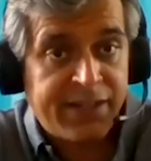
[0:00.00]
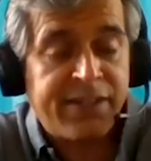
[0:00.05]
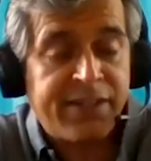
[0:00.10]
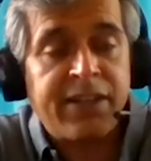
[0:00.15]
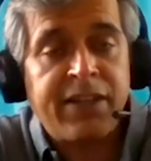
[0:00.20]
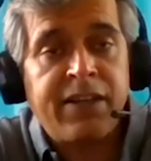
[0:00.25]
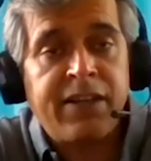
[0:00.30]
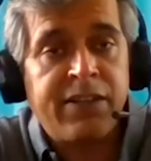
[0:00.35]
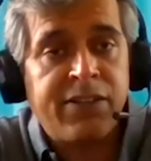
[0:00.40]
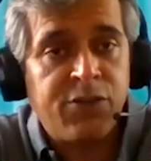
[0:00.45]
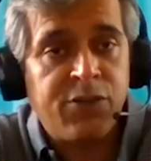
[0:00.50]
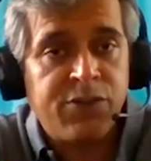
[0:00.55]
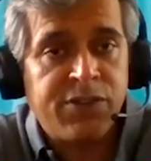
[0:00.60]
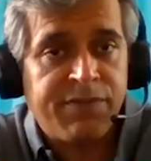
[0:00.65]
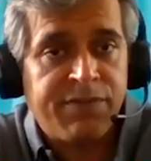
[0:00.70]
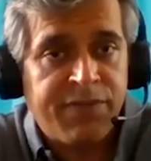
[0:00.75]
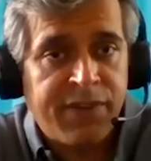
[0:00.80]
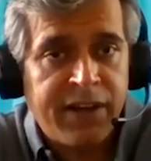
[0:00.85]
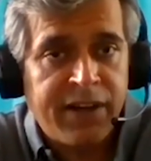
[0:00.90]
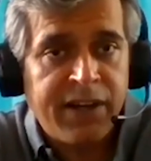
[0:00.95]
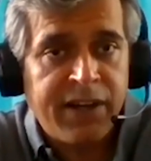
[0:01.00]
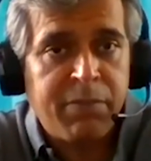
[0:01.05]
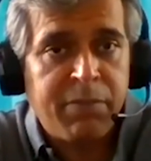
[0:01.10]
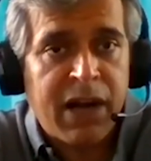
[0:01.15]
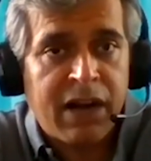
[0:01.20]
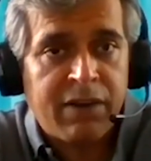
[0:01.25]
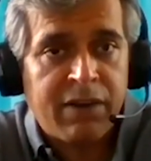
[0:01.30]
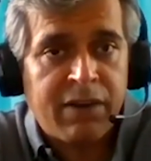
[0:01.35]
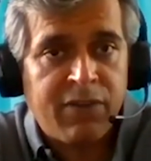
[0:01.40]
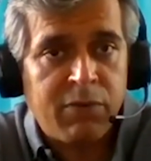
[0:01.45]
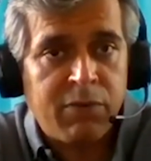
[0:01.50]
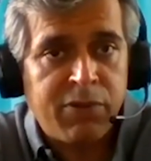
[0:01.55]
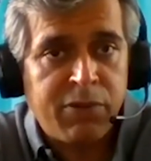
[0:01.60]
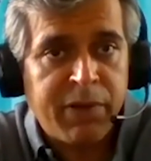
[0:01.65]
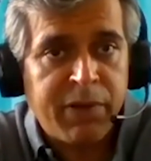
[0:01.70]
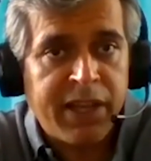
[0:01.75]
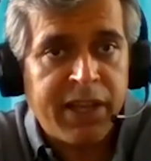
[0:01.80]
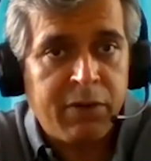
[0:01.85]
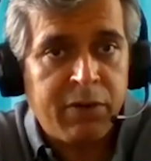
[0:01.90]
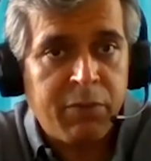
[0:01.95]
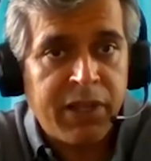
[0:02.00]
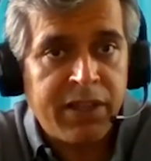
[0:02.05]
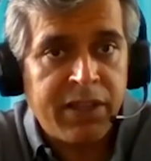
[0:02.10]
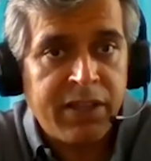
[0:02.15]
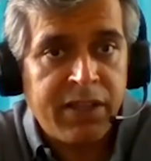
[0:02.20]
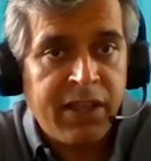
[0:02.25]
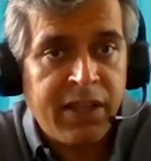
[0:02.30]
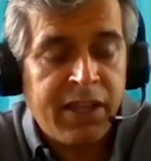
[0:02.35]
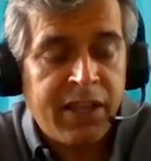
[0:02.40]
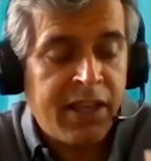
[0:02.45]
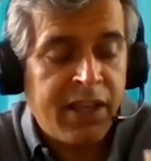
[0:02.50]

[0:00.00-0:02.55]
excellent user-friendly platform to begin with.